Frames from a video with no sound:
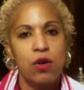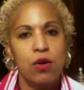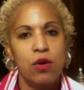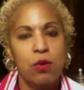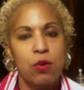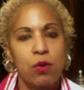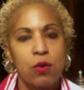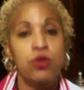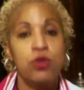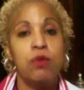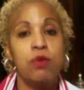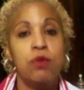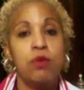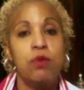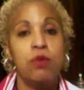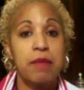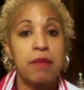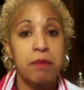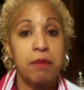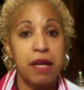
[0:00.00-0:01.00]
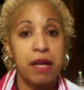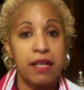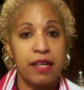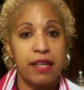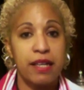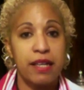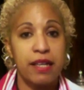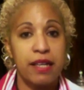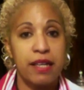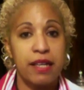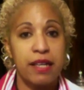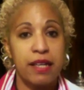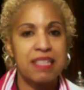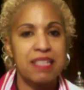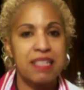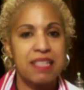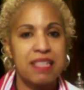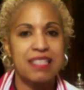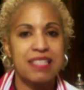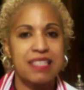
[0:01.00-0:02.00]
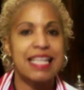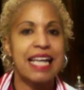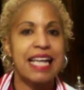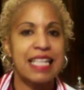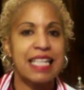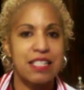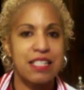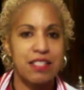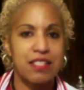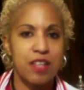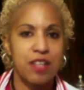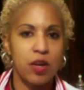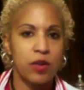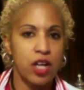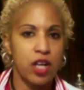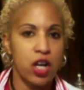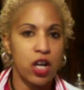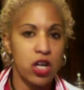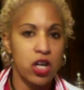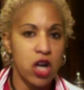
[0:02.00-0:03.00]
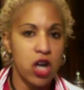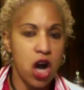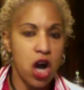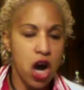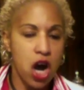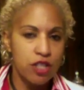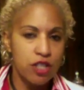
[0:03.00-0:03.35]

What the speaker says: will you make me money? Because it's not necessarily a